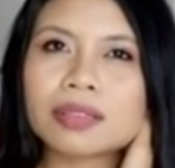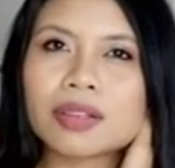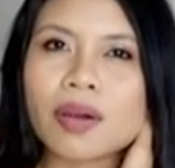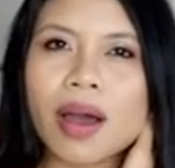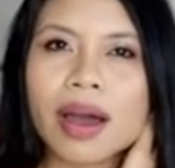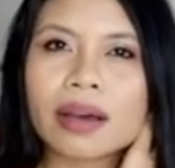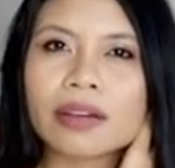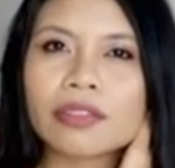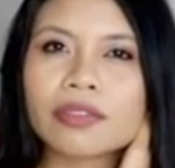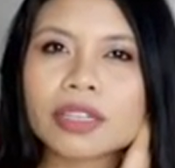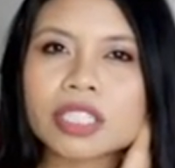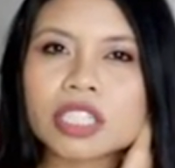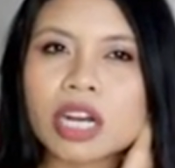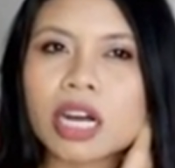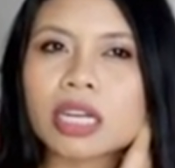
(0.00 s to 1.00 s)
to have
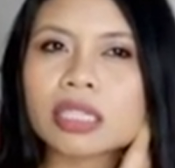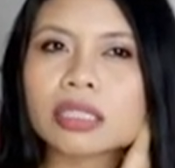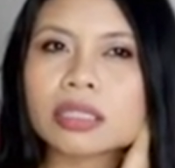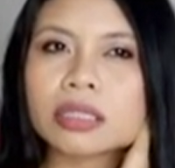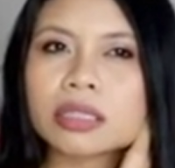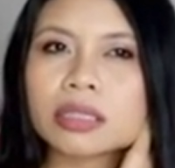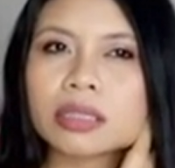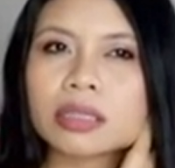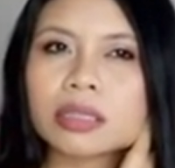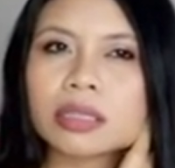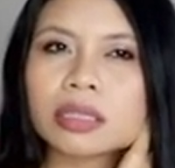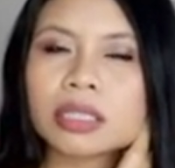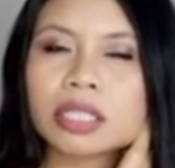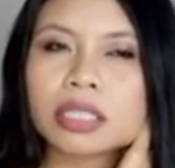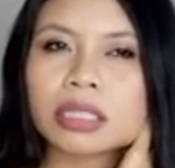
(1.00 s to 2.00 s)
a child,
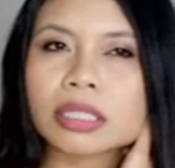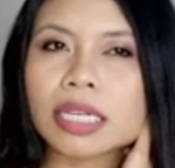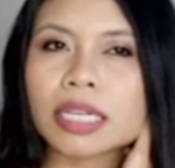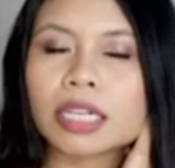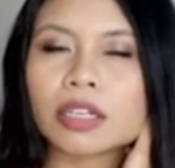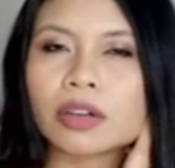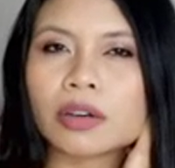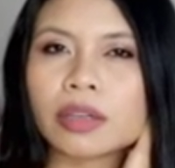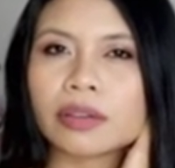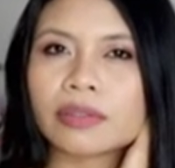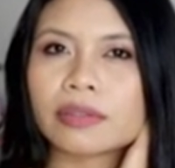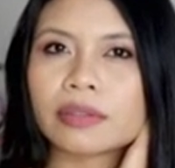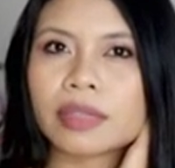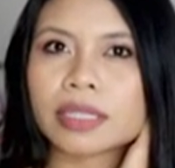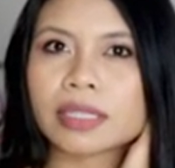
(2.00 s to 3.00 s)
because I didn't know if
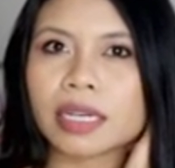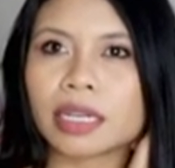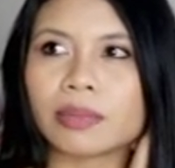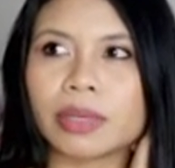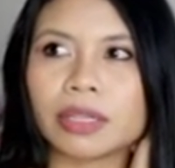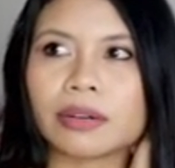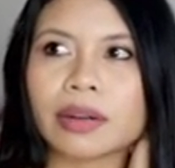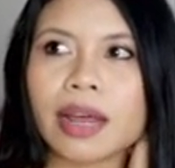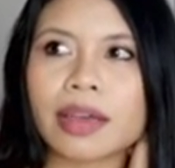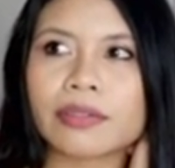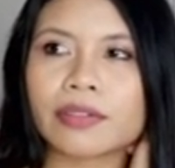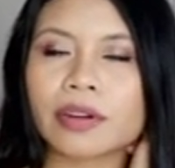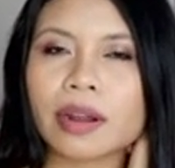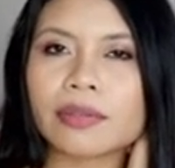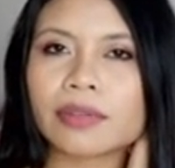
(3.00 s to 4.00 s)
that's gonna be your
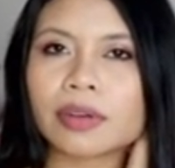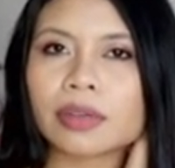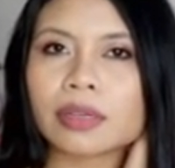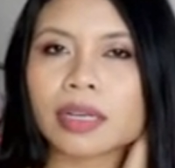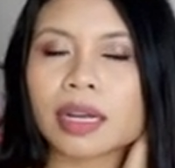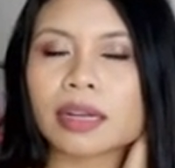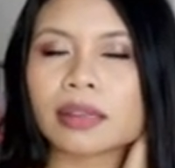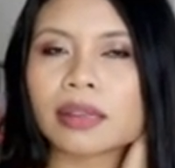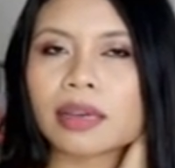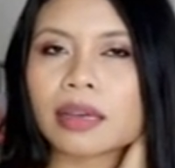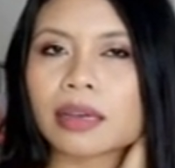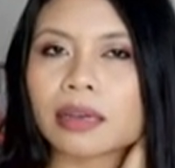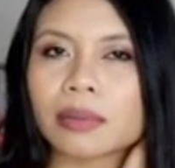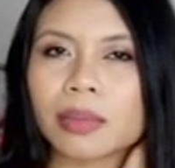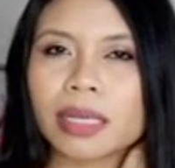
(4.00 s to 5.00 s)
life forever kind of
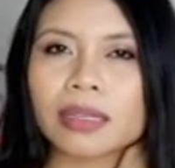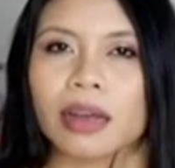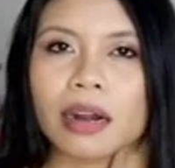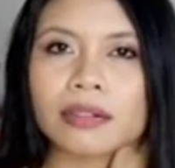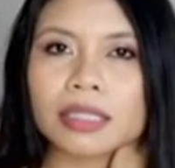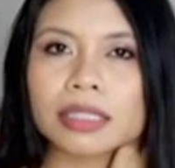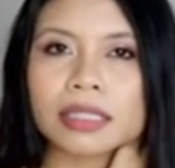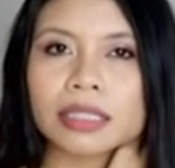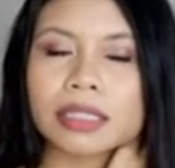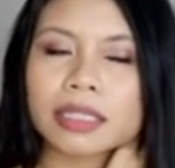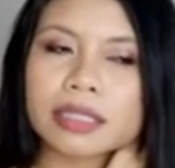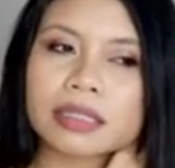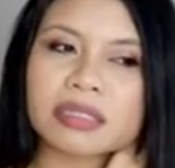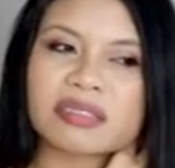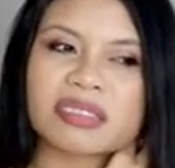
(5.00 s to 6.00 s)
thing. But not really.
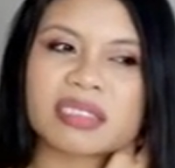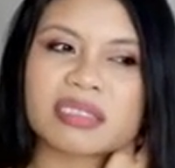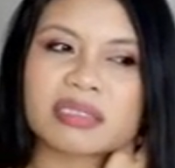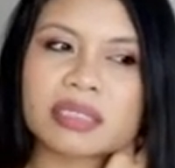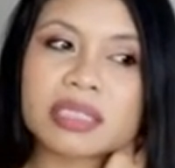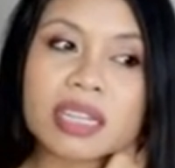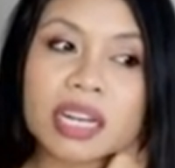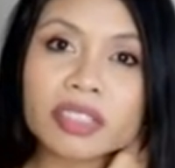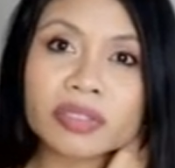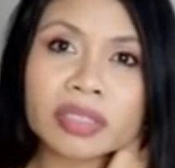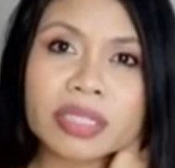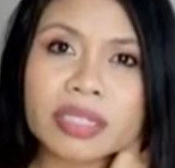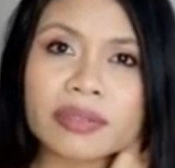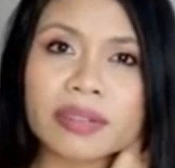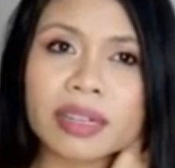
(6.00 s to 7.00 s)
It's
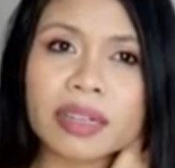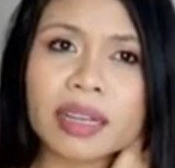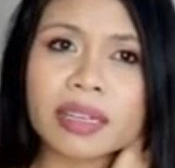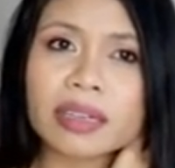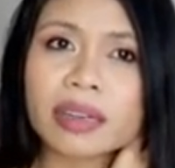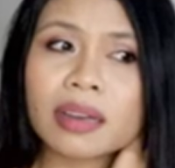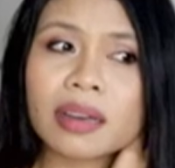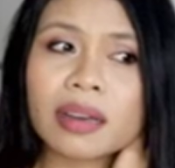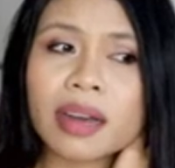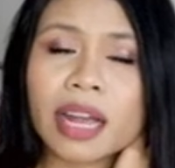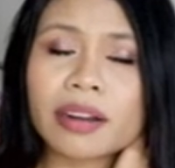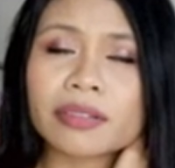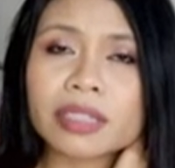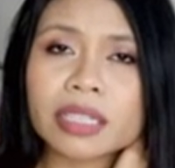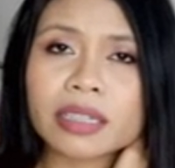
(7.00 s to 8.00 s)
actually different. Like,
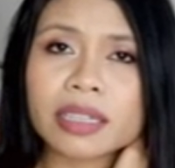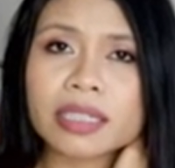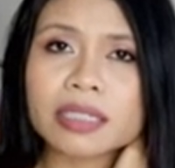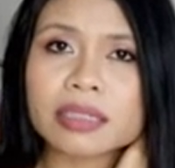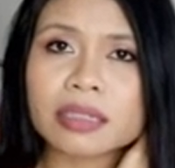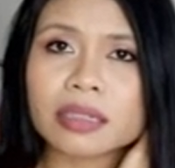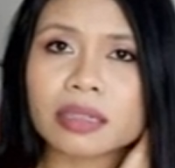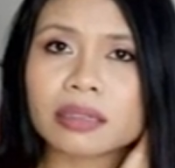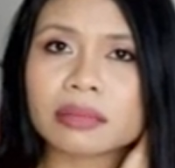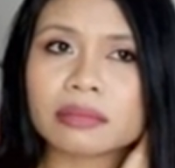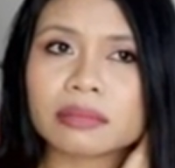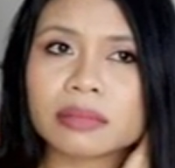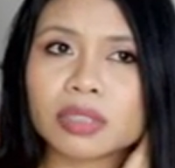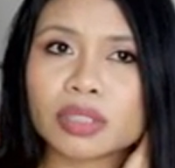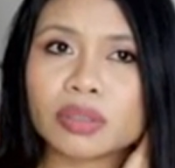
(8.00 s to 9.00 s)
I realized that
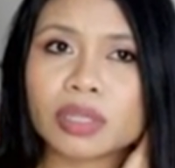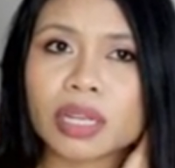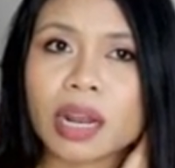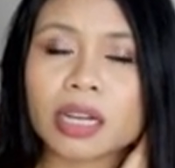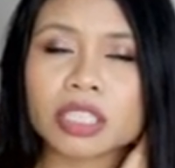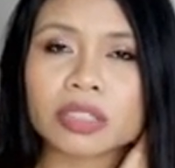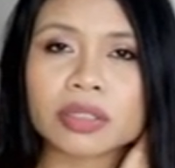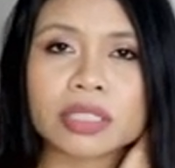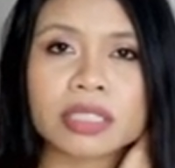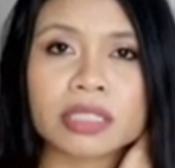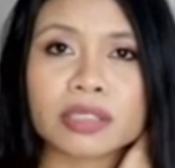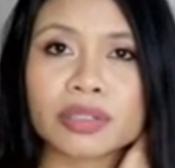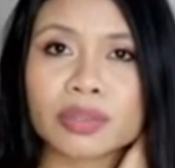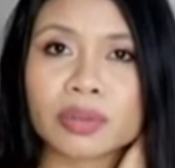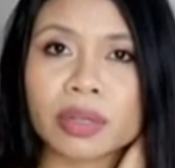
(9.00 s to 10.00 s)
you can actually
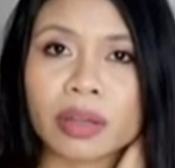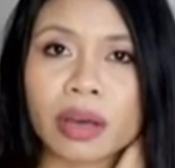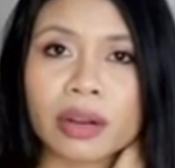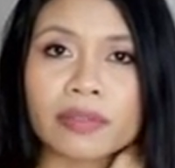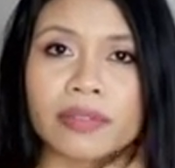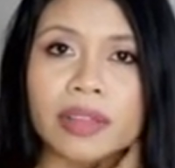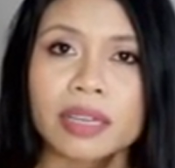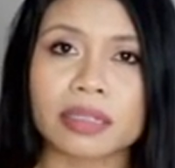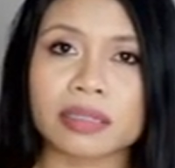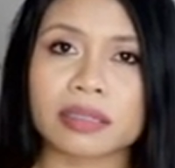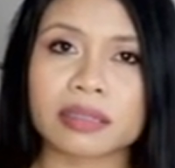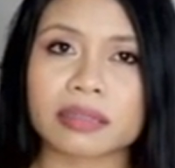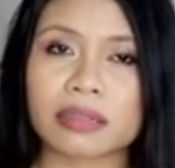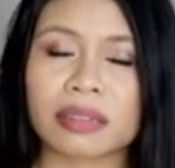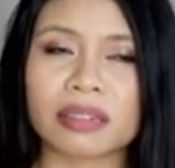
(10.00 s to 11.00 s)
still do a lot of
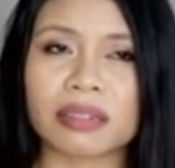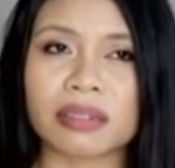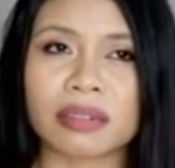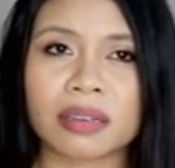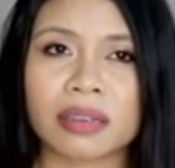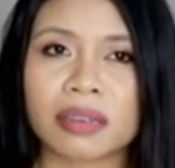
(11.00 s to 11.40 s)
things and